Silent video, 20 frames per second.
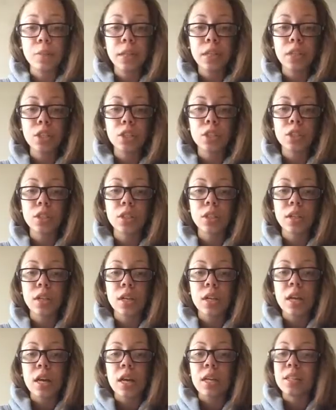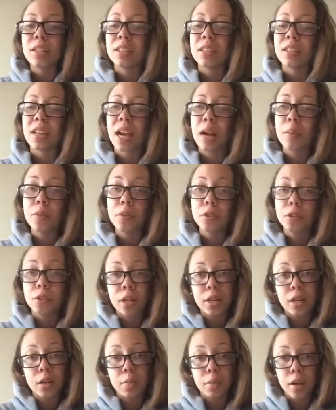speech does not
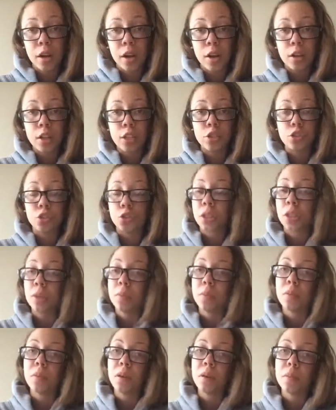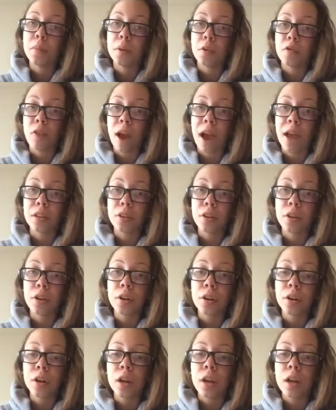portray an American dream, but rather
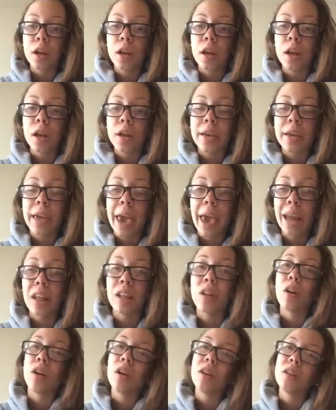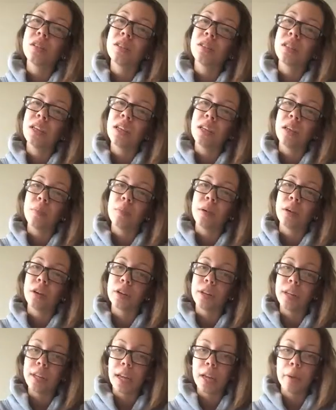catalogs an
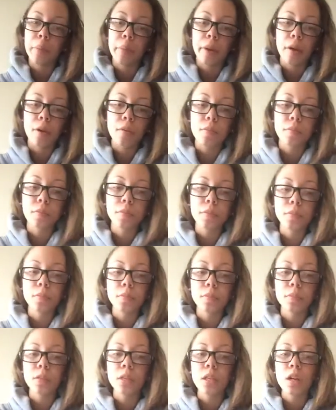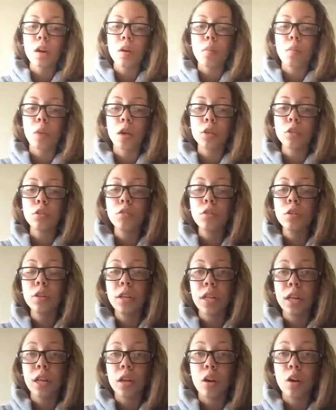American nightmare. Martin Luther
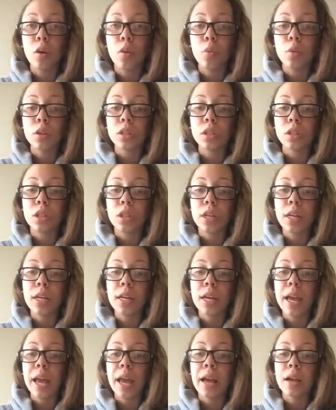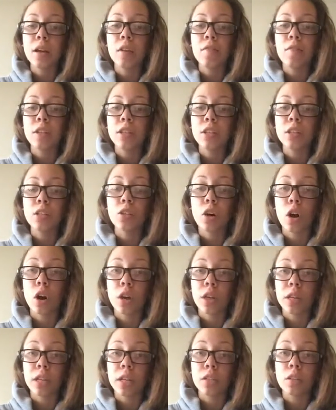King was good at convincing the
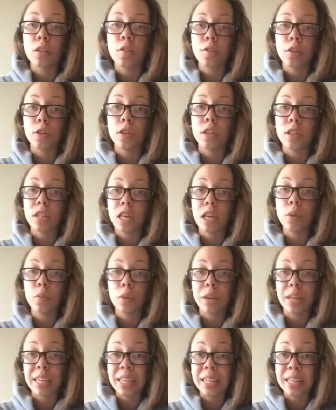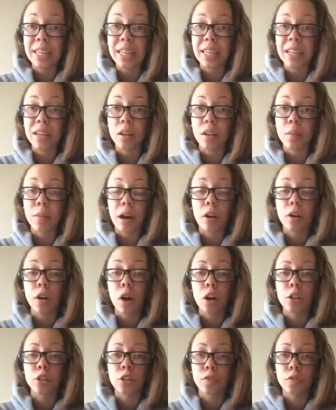audience to feel the same way he did about
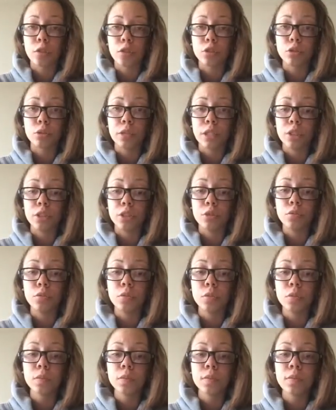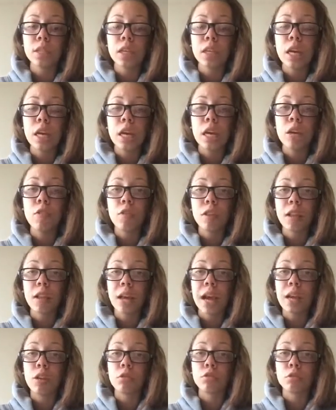controversial issues. He
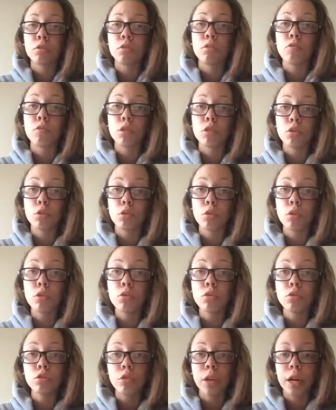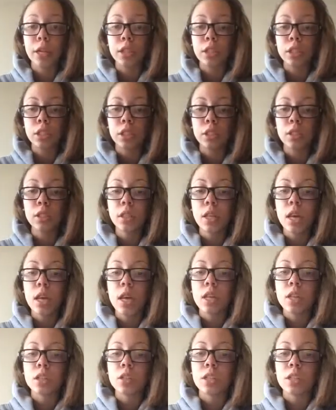relied on rhetorical strategies
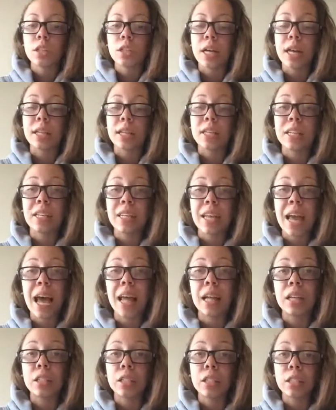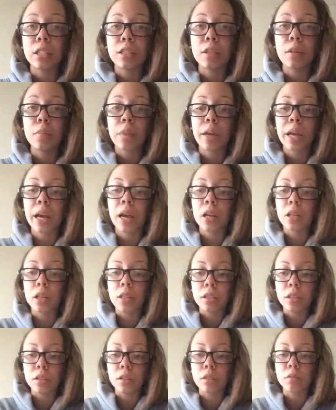such as analogies,
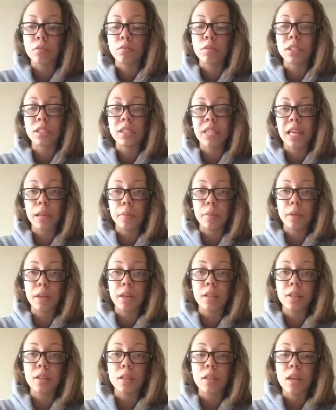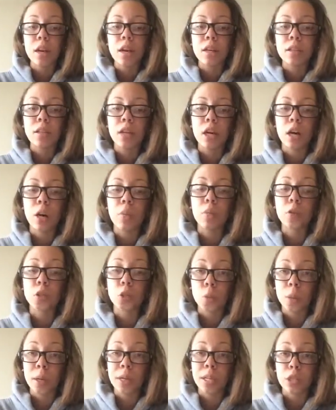parallelism, restatement to help
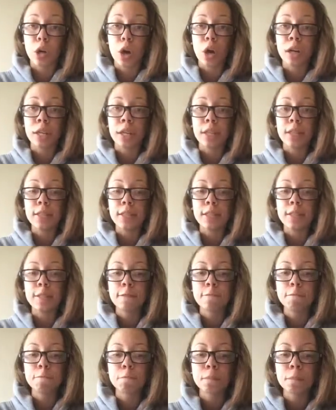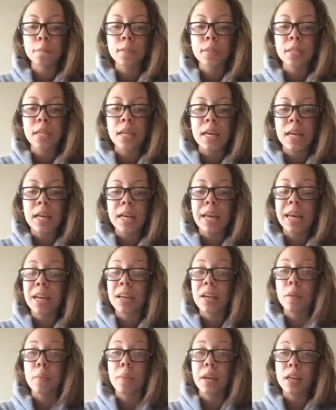persuade his audience. He had
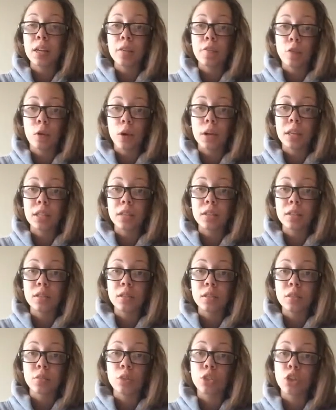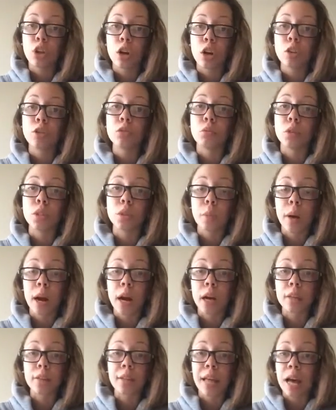a commanding voice, which also
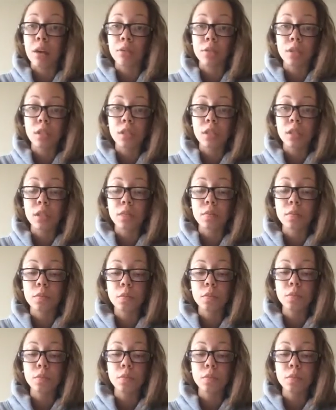inspired thousands.